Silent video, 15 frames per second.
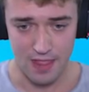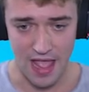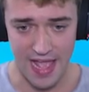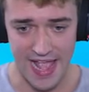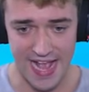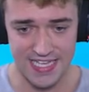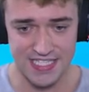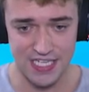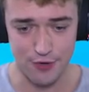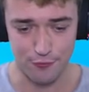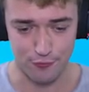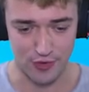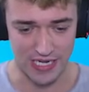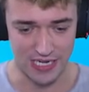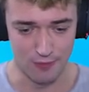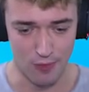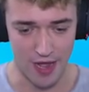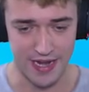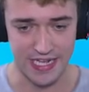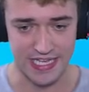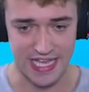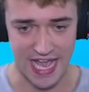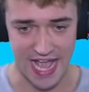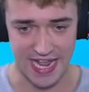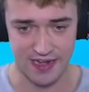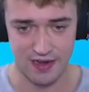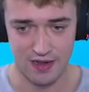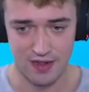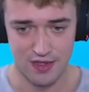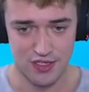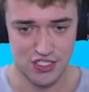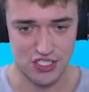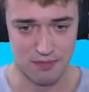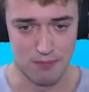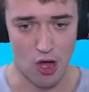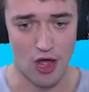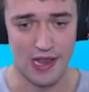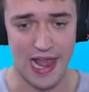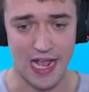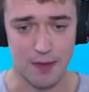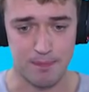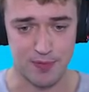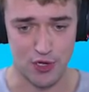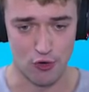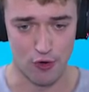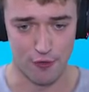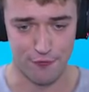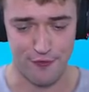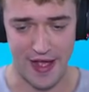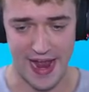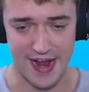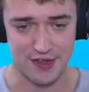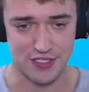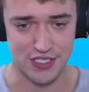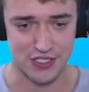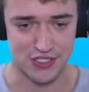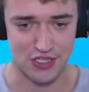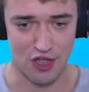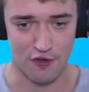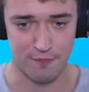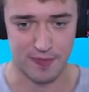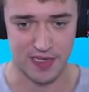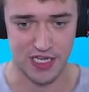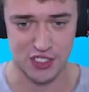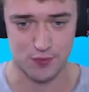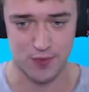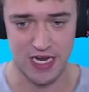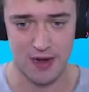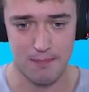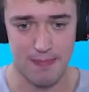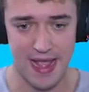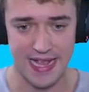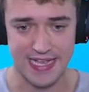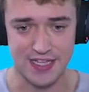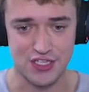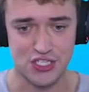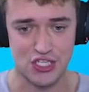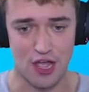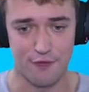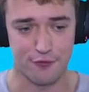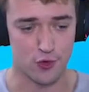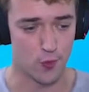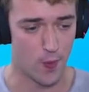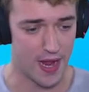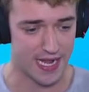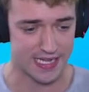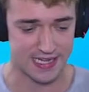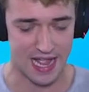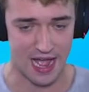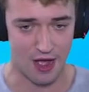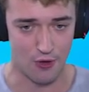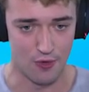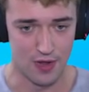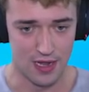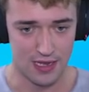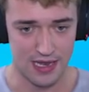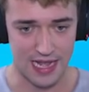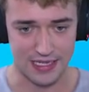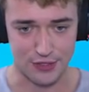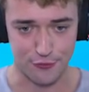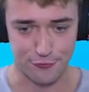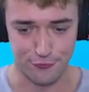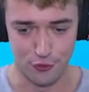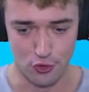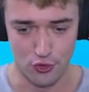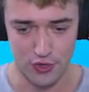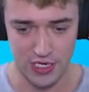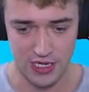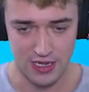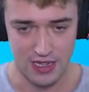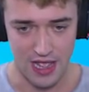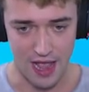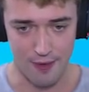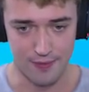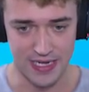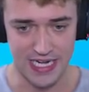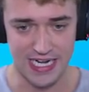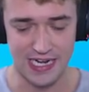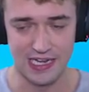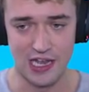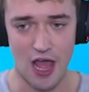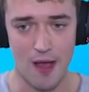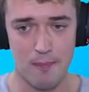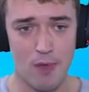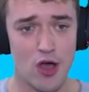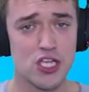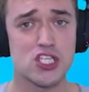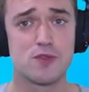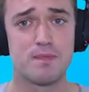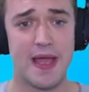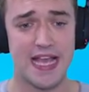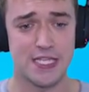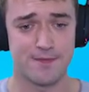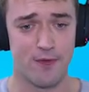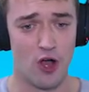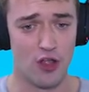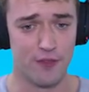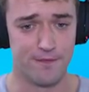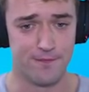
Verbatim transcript: I actually really want to get some more, like, purifiers and stuff. Because we are making stuff quick now. Like the food. And we need a lot more space for all the